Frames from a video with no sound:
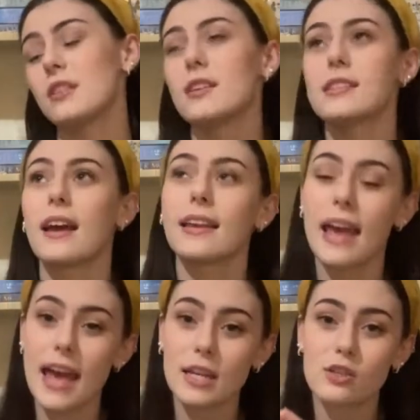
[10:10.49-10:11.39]
And there's,
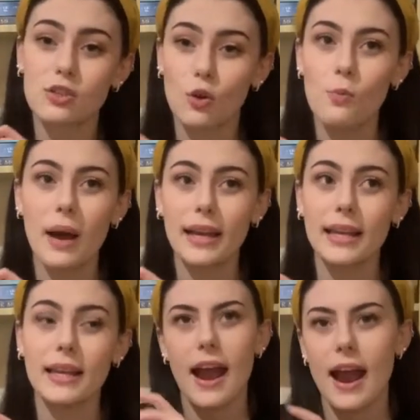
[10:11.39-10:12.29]
again, so
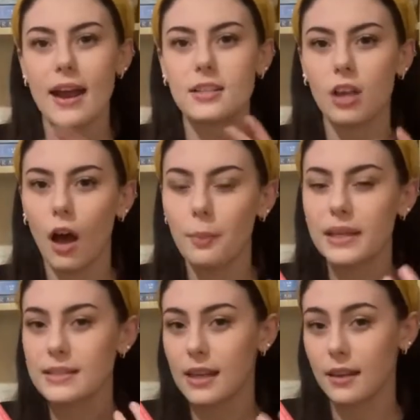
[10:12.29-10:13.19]
many hard
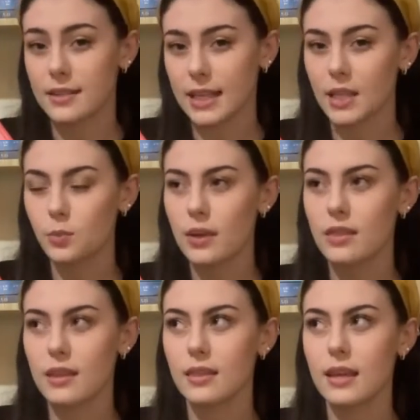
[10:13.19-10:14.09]
topics that are dealt
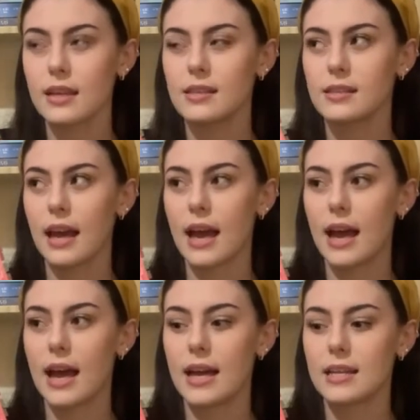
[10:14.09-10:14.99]
with in this
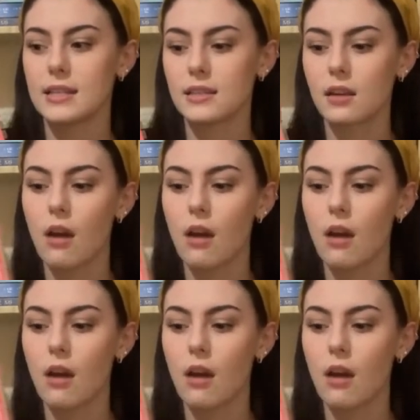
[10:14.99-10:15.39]
and